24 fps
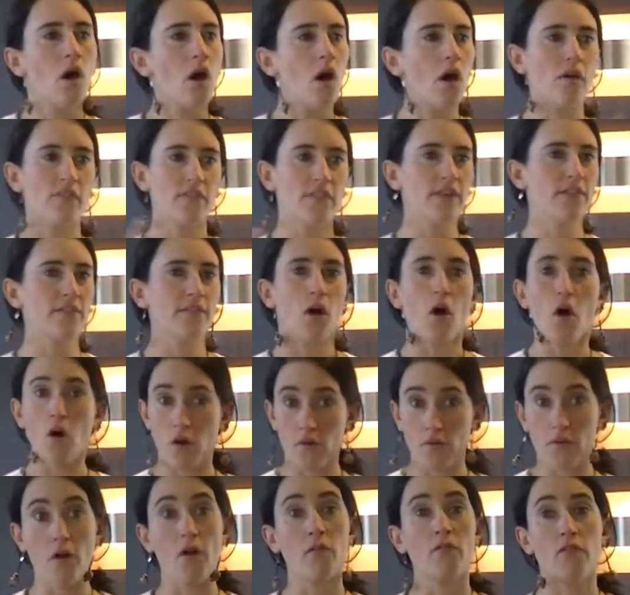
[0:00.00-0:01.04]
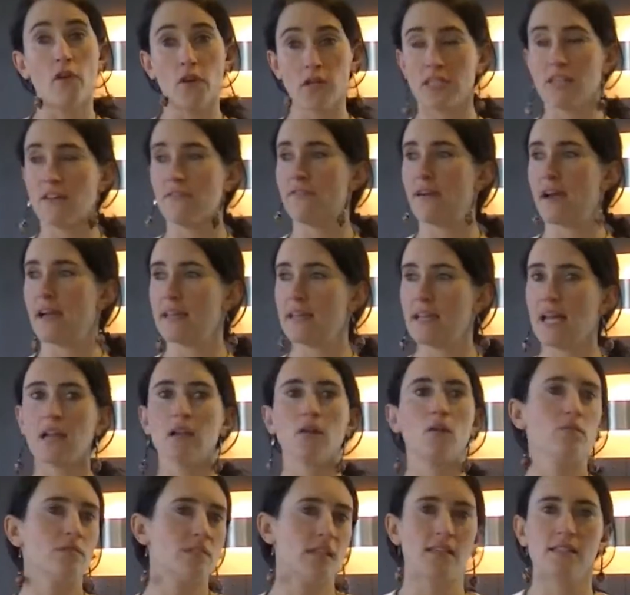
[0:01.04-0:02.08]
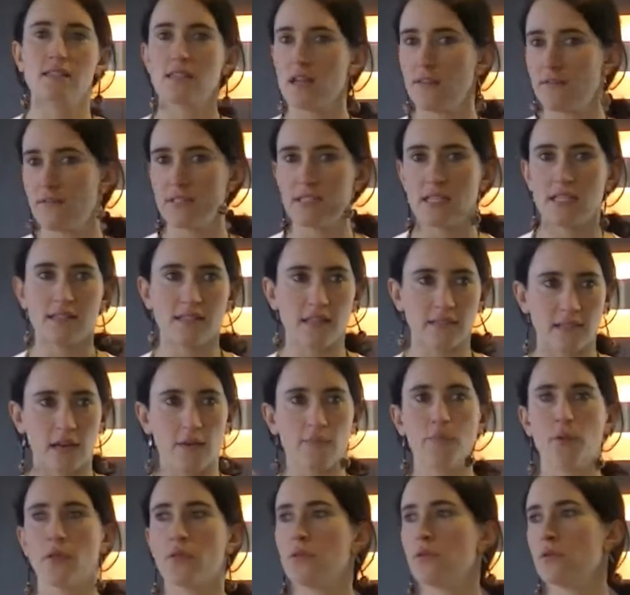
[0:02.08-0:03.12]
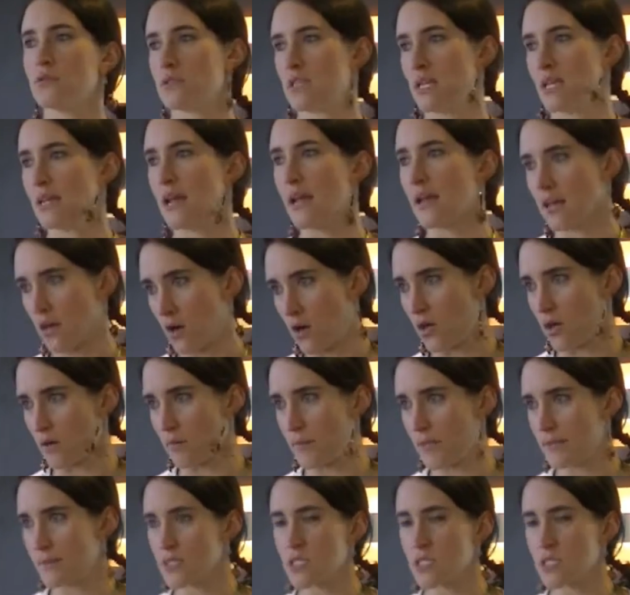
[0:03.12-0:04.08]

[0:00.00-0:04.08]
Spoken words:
of all the final goods and services that are produced in an economy.